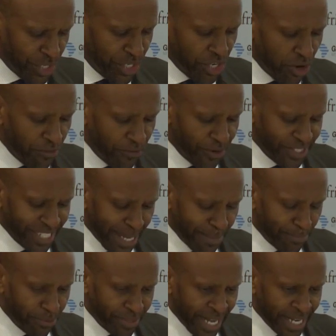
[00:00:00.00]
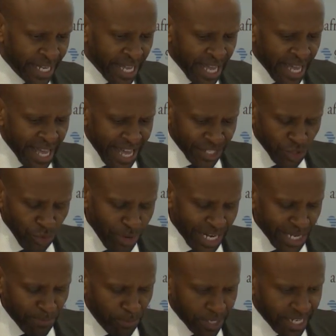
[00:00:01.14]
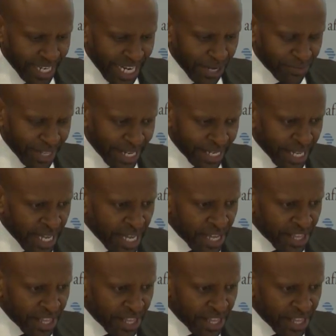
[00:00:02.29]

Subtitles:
We know, for example, that, as you rightly pointed out, that